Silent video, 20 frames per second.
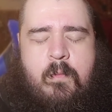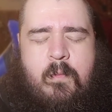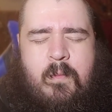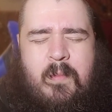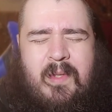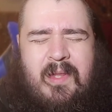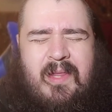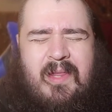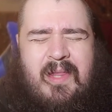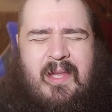
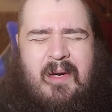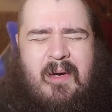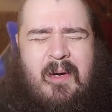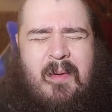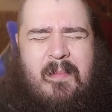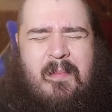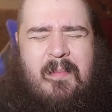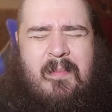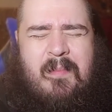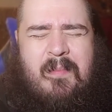But there
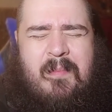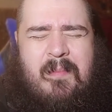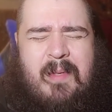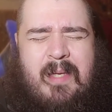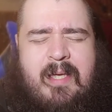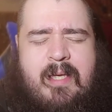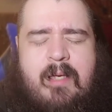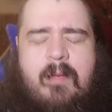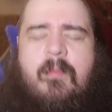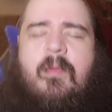are
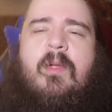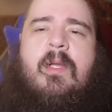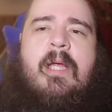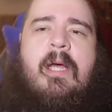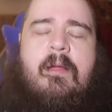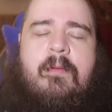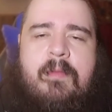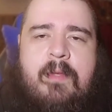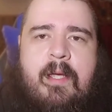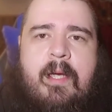people
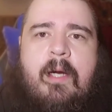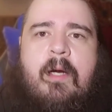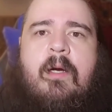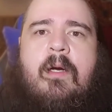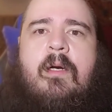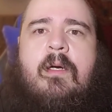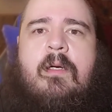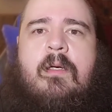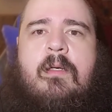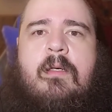out
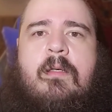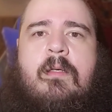there